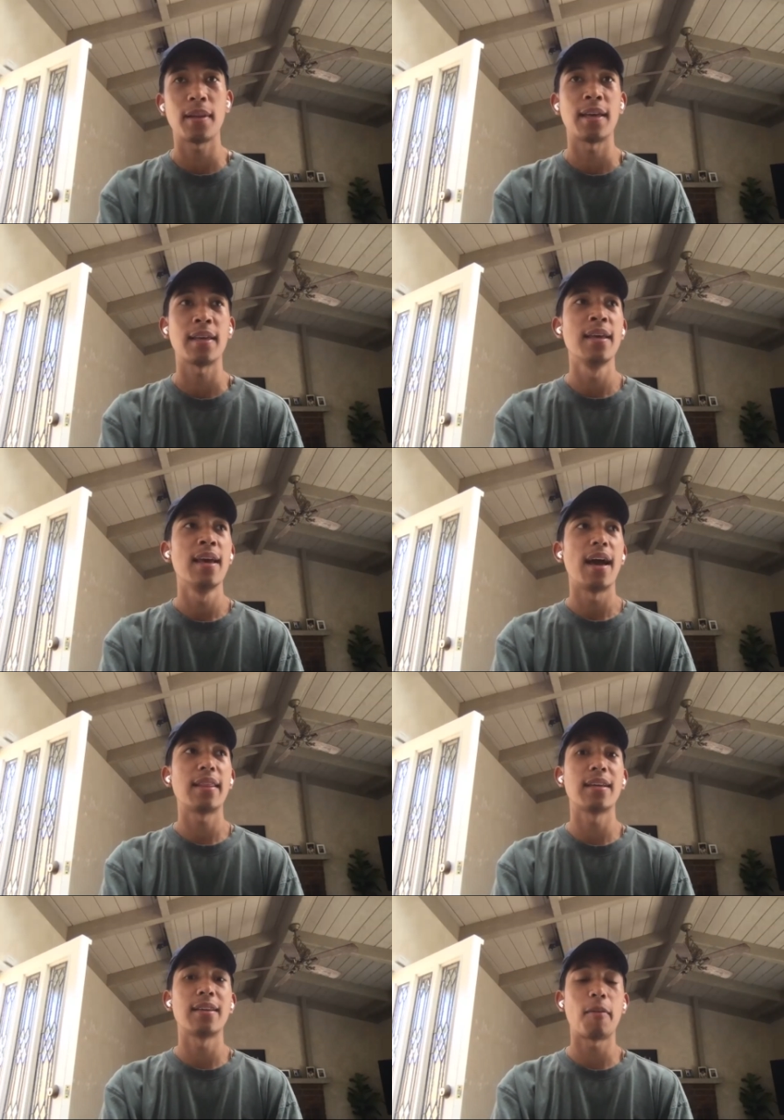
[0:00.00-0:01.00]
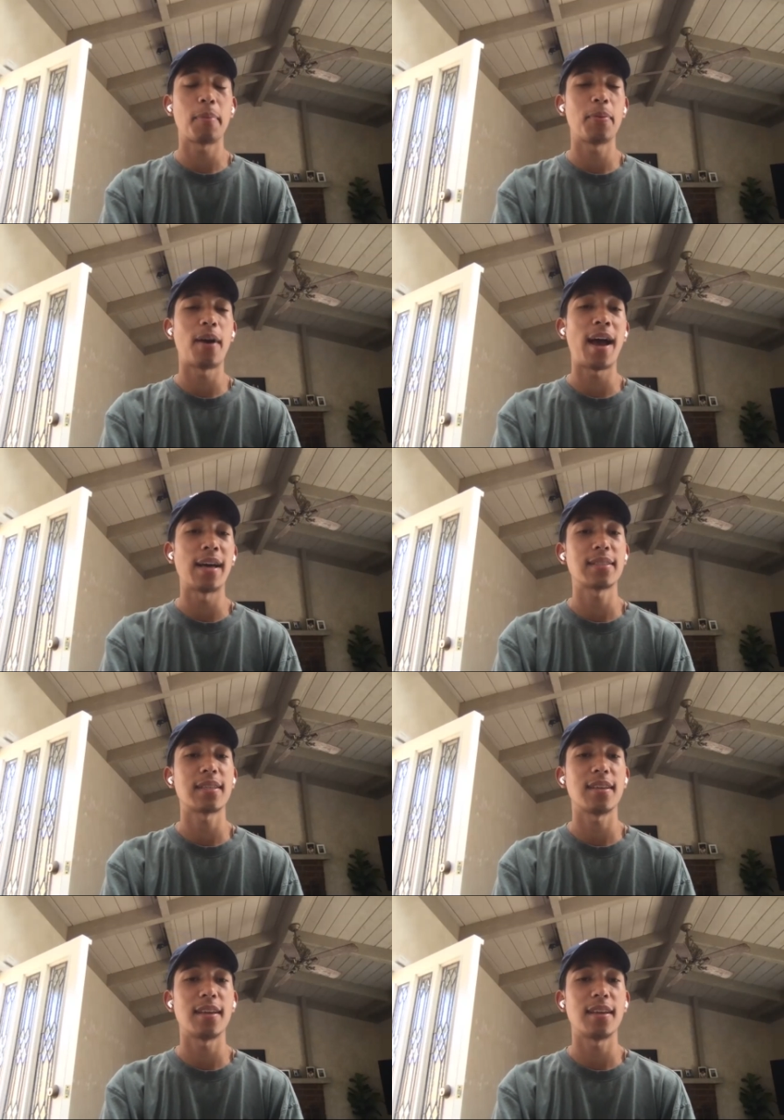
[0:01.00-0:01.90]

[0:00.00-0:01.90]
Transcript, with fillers: Like, I think a lot of people ask